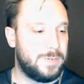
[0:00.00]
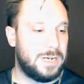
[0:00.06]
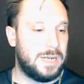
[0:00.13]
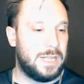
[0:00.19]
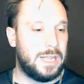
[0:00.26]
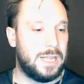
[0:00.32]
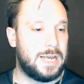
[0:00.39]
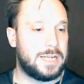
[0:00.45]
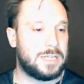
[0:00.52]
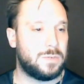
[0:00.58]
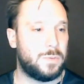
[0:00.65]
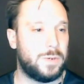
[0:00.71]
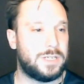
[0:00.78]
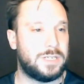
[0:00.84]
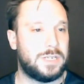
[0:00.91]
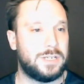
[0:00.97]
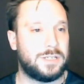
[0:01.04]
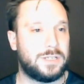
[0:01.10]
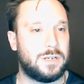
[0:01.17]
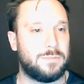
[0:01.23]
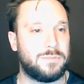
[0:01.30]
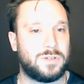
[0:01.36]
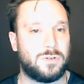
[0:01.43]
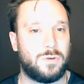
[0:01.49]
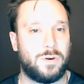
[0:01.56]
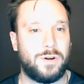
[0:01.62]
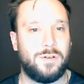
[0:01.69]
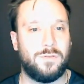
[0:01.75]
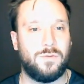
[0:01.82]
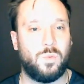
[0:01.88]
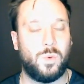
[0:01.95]
unless we see some sort
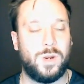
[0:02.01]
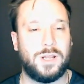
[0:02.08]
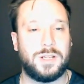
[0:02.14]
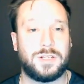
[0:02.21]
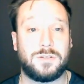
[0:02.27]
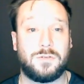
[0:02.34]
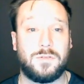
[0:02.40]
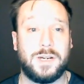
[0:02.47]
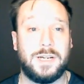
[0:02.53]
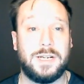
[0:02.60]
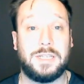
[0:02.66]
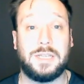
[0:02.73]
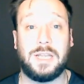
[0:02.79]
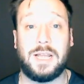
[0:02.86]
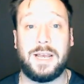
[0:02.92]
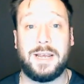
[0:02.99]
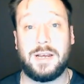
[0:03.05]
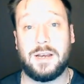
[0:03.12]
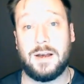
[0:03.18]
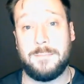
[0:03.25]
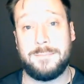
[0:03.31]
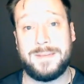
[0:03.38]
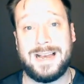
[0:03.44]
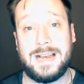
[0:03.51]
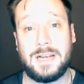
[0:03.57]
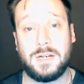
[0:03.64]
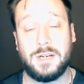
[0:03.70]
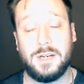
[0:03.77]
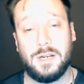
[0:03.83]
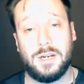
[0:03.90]
of Willis Reed-like comeback